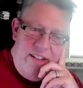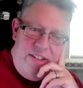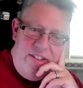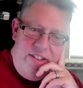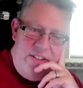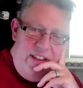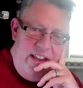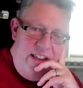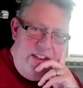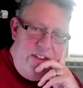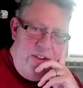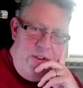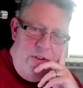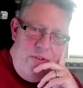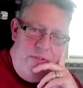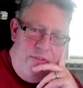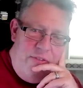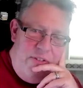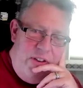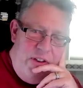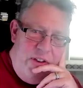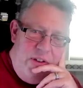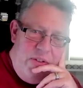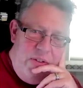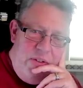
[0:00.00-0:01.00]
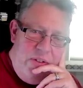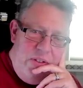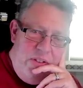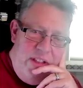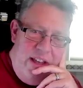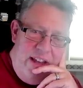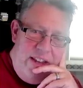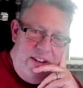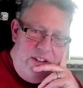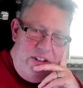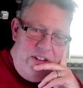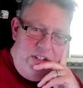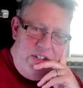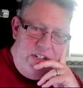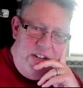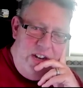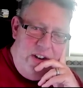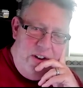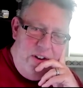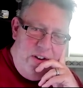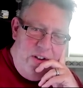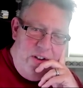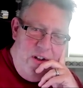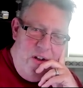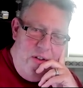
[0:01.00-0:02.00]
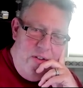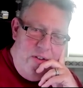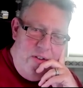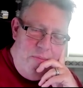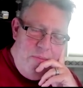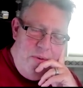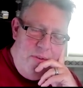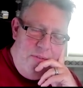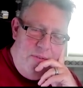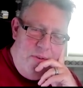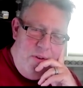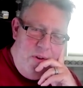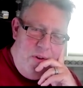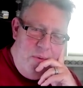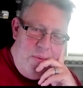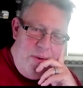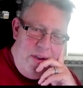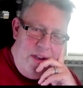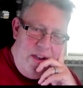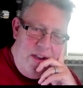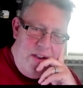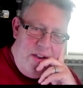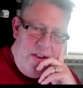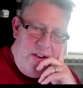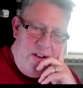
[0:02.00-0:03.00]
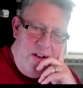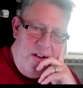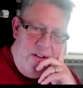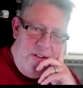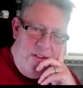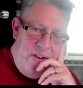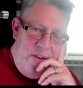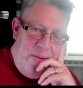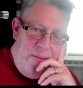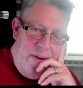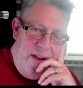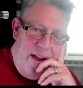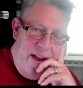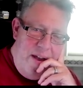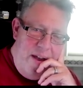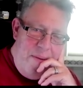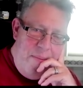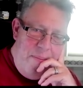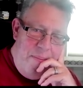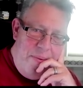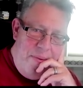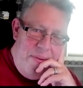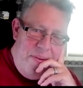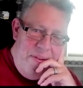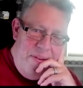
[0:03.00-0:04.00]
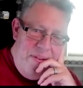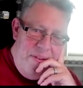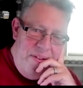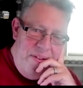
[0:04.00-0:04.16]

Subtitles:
last thing you feel led to share, Colin, before we call it a wrap?